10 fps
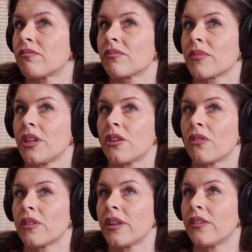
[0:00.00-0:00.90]

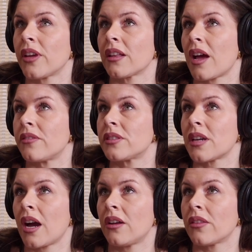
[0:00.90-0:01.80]
living a
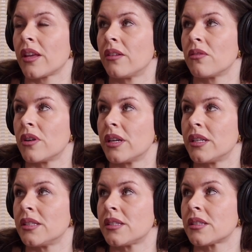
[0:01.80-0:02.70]
lifestyle that
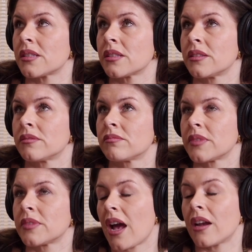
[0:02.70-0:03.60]
was,
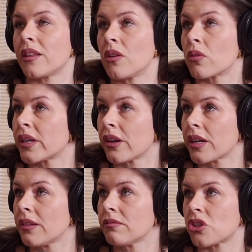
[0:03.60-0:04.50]
out of the
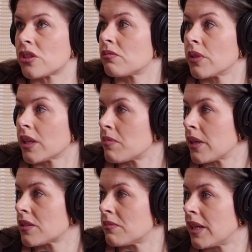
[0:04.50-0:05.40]
ordinary, just really
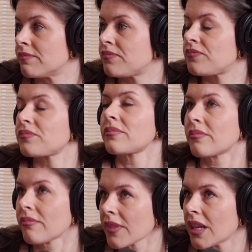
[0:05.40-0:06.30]
appealed to me.
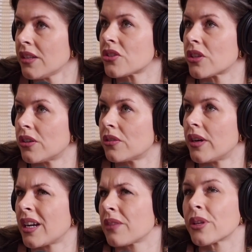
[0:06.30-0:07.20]
And so,
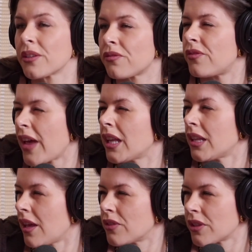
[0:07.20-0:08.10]
and I really fell in
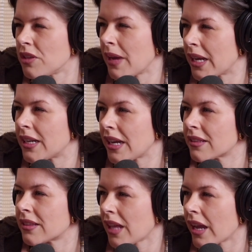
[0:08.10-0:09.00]
love with humanity.
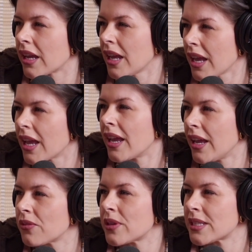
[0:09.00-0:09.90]
Like,
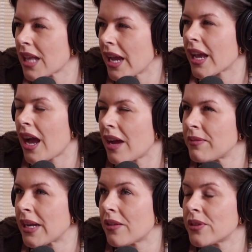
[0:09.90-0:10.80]
it was like, I
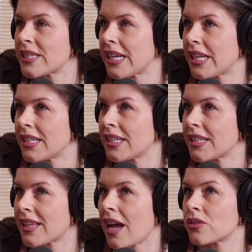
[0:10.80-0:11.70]
mean, I was in
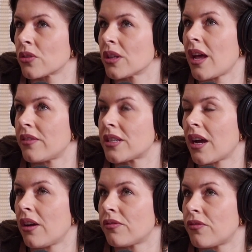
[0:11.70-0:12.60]
that sort of
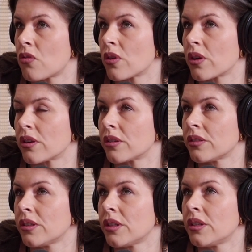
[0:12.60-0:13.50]
lifestyle for
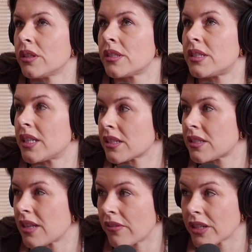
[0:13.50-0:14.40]

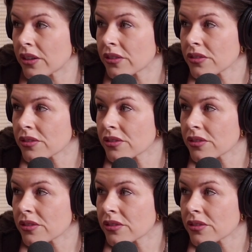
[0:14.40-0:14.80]
6-7 years.